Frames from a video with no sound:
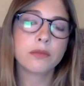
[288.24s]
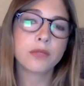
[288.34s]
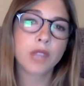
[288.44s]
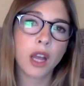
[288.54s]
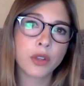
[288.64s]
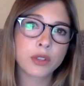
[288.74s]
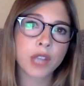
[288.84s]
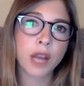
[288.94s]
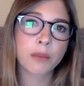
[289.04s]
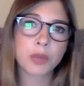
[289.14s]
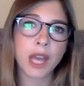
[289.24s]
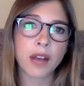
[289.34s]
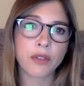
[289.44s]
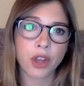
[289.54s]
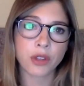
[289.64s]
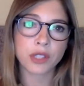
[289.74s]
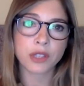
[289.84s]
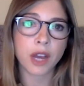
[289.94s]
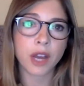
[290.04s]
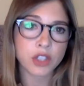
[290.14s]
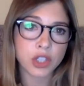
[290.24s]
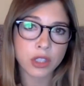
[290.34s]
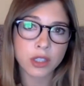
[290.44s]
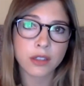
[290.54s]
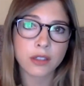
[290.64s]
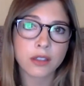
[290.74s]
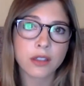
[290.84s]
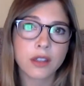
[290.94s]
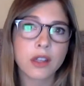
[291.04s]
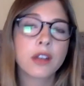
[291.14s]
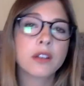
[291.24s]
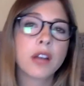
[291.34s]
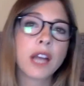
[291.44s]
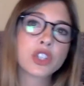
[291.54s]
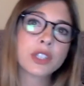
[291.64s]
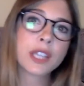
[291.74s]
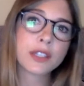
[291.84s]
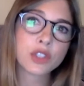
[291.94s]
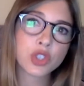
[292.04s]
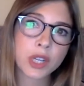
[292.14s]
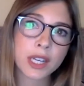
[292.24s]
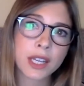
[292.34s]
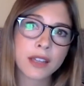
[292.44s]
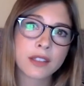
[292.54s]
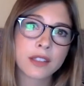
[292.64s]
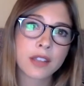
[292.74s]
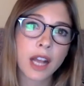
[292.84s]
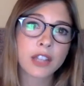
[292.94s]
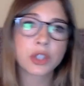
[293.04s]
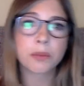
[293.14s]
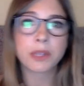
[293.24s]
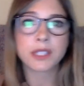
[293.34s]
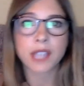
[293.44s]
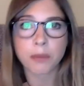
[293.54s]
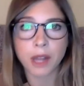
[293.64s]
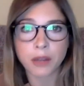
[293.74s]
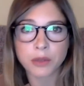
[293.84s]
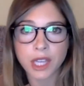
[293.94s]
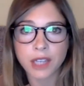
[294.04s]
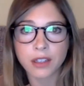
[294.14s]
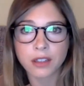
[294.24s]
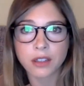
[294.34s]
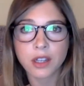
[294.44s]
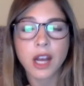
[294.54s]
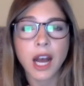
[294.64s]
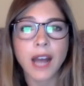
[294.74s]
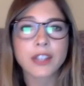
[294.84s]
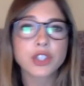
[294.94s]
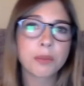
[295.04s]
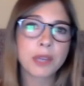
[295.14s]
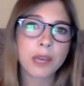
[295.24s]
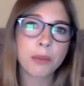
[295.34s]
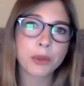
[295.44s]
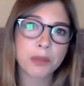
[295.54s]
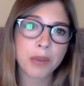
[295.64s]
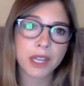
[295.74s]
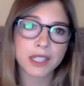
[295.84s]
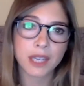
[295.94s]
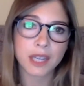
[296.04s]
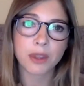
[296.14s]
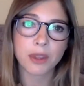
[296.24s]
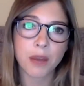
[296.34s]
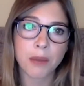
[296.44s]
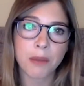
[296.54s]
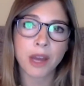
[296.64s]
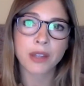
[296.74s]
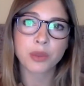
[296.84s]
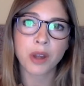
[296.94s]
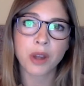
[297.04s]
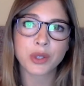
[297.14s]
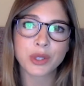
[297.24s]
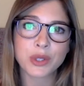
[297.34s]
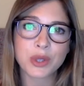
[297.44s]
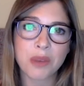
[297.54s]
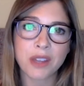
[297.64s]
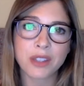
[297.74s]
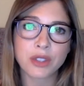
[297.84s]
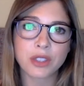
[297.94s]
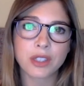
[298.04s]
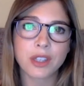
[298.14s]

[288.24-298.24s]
Other times we have thoughts of, I should get straight A's. I should be 10 pounds lighter. I should be able to meditate without my mind wandering so much.